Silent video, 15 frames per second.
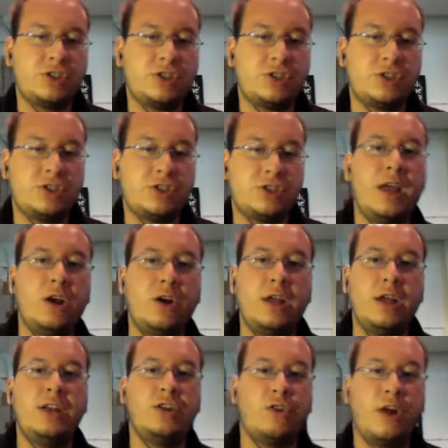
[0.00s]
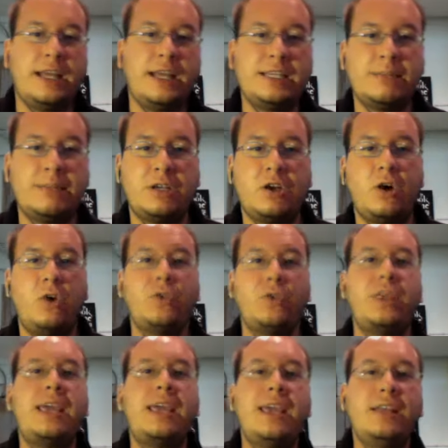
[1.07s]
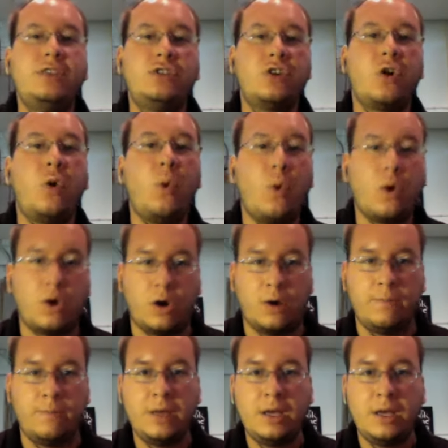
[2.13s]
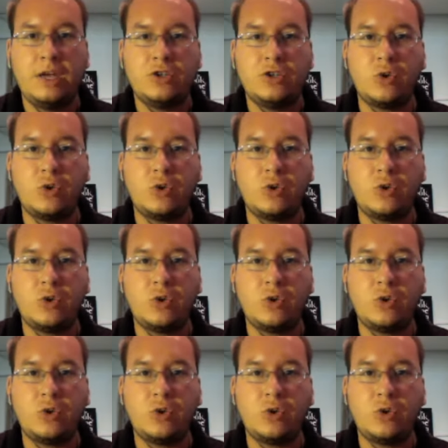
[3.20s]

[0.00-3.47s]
First up, they're integrating something called Kids Corner.